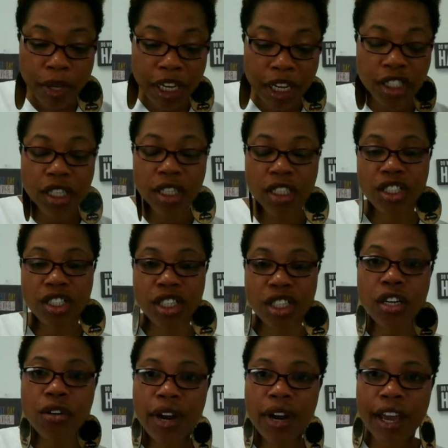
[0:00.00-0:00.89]
me to
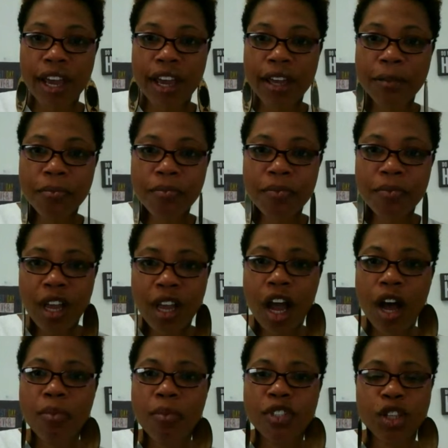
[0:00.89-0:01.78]
generate
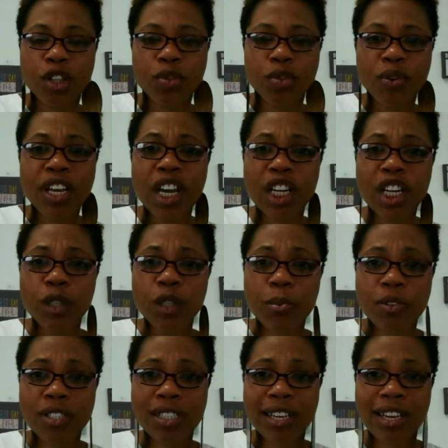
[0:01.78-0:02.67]
almost a
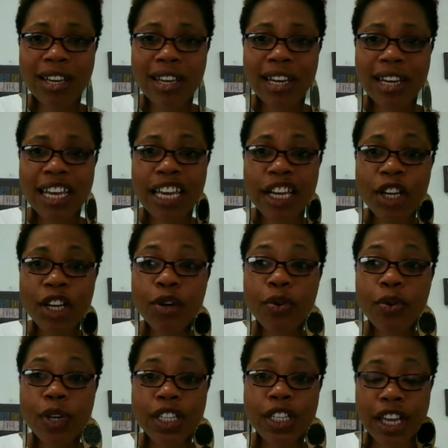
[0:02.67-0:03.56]
300%
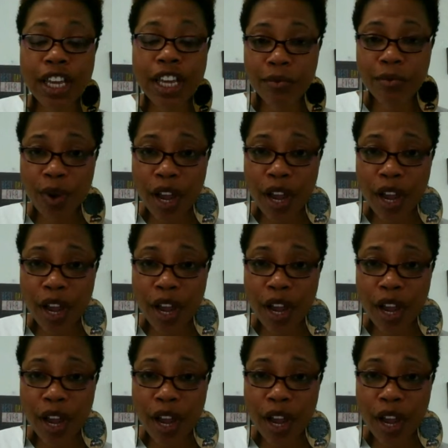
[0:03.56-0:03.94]
increase in